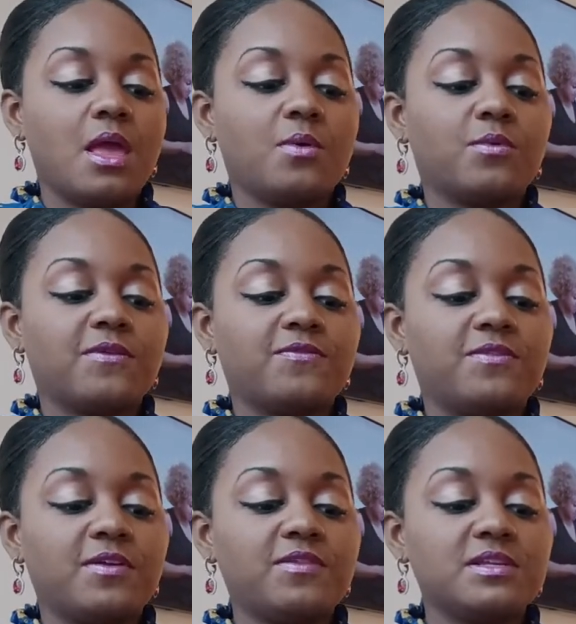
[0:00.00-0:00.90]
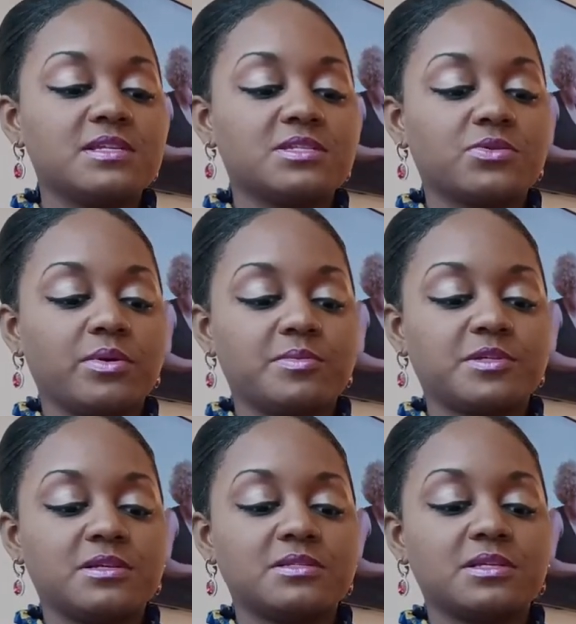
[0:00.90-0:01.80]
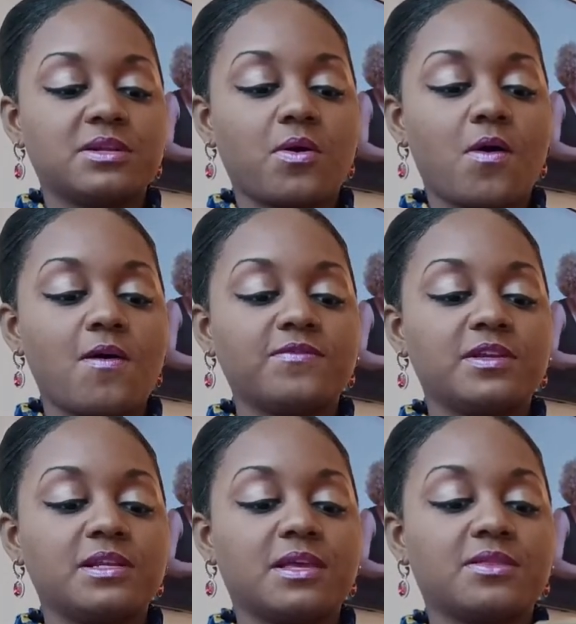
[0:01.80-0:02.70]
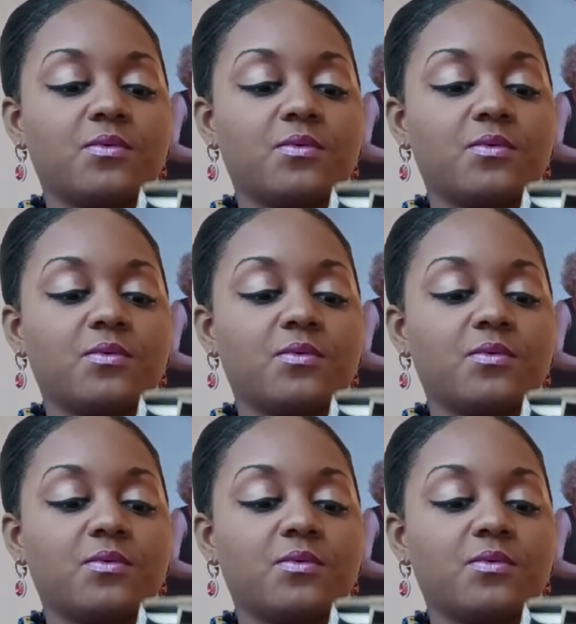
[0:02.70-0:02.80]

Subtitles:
With vivid descriptions and often in the